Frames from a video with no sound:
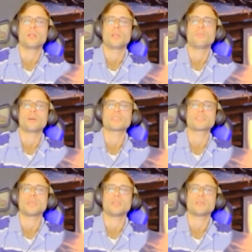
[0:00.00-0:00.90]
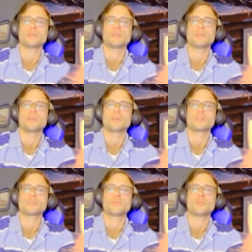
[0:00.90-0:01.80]
Once made,
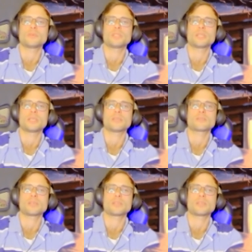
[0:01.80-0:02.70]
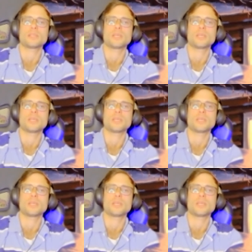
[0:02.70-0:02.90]
the commitment started